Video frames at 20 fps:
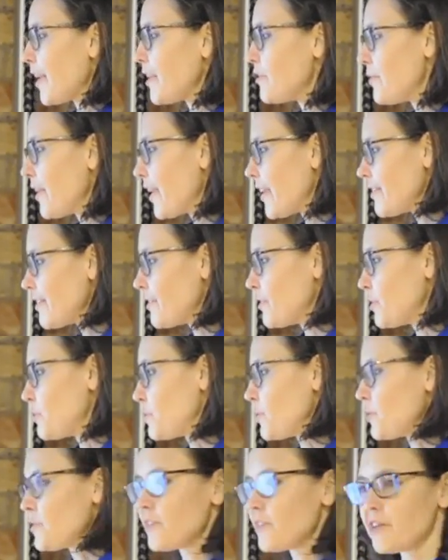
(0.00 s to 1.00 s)
fats, so
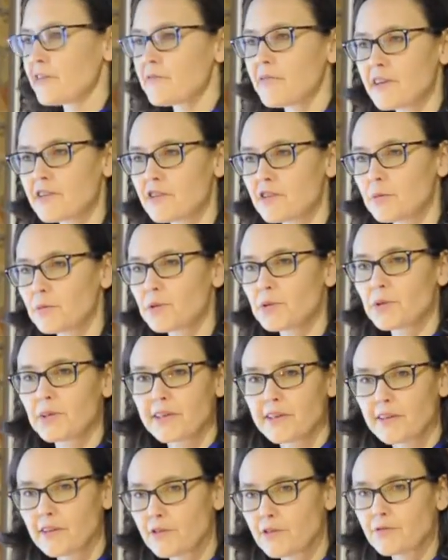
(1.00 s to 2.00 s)
processed vegetable
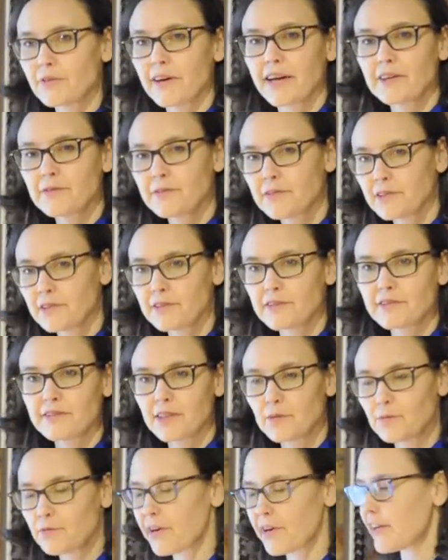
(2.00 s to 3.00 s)
oils, fried foods,
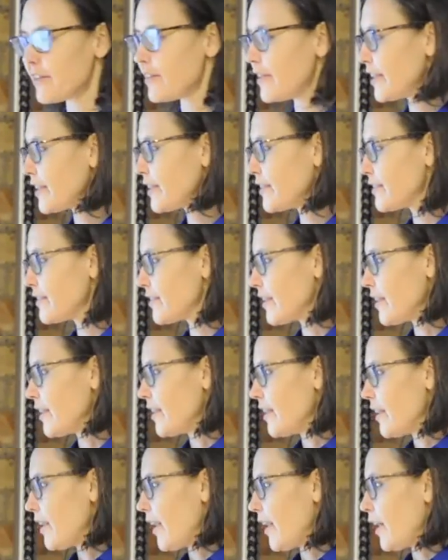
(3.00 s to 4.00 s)
deep fried things.
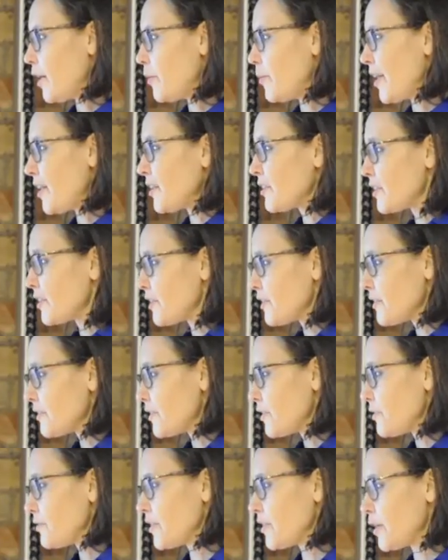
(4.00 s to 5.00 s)
Alcohol is
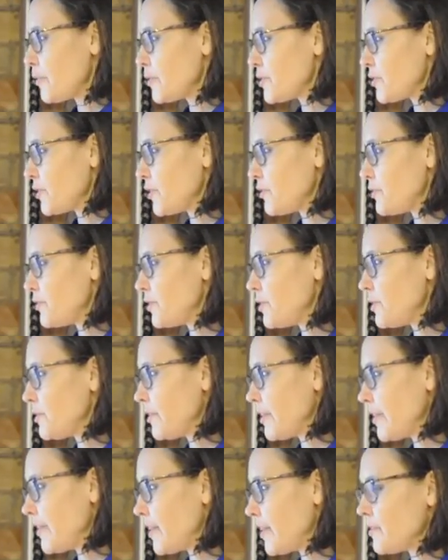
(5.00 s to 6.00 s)
an inflammatory food,
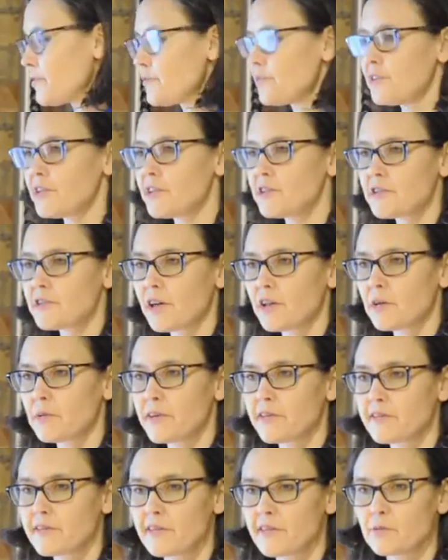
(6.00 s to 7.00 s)
and then food
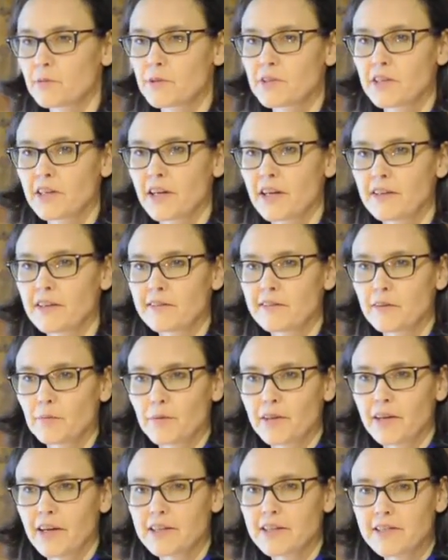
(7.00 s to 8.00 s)
intolerances, which again is
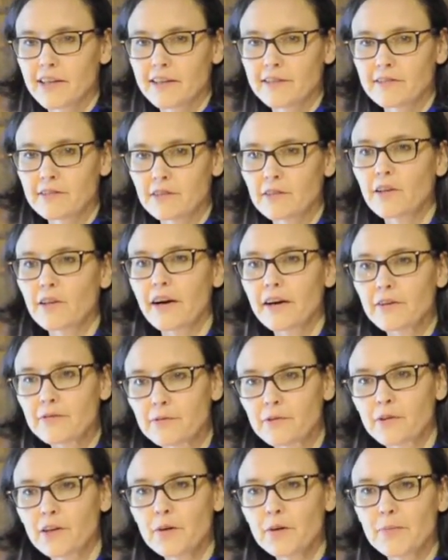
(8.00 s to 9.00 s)
something I test a lot
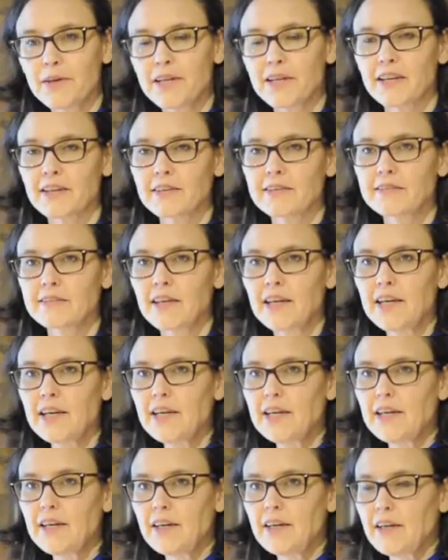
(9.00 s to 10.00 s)
for because
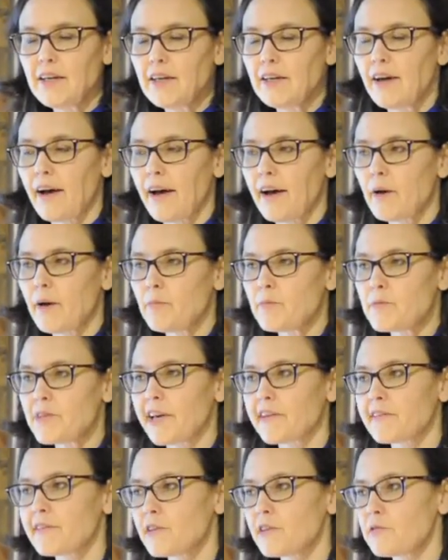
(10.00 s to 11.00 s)

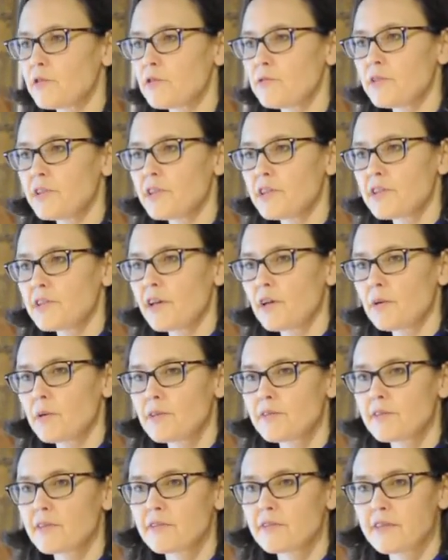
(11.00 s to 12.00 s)
testing for food
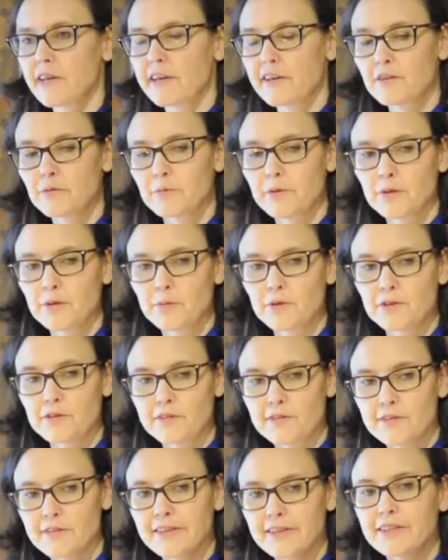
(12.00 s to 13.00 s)
intolerances tells me a
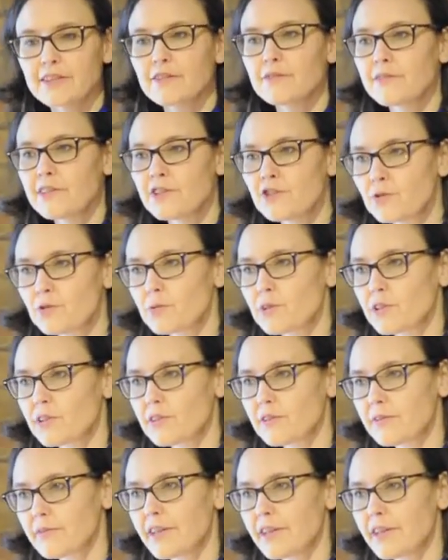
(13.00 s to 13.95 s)
person's individual